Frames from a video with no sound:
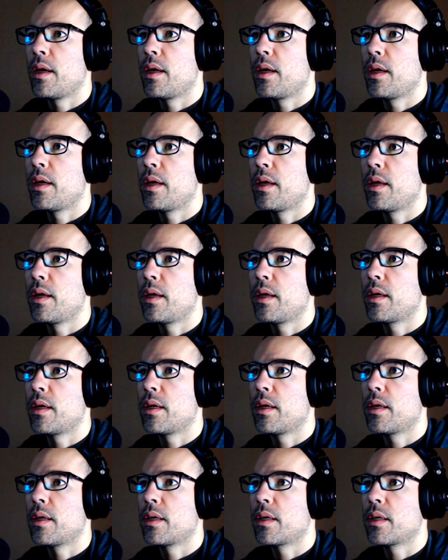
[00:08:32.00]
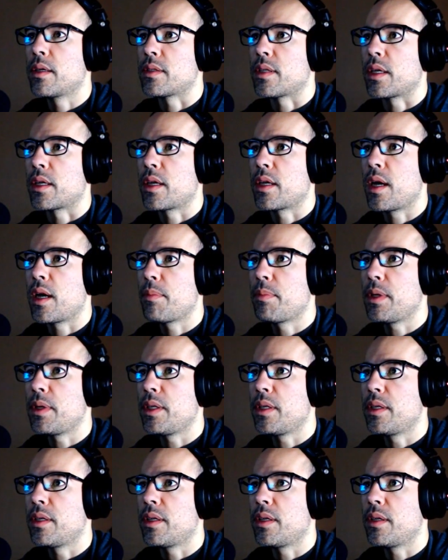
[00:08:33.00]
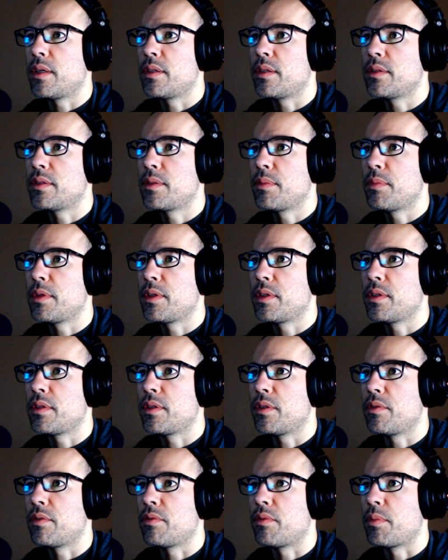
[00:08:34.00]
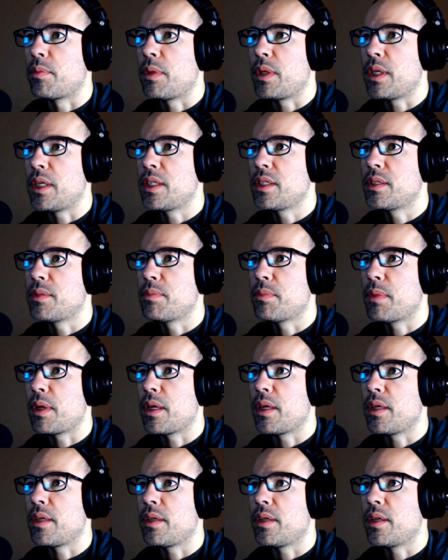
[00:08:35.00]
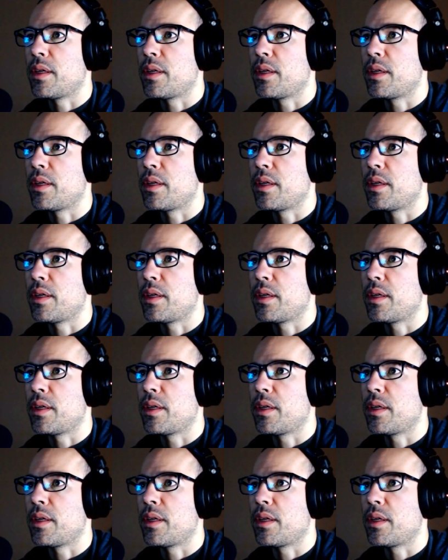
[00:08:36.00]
Because I copied something, replaced my clipboard.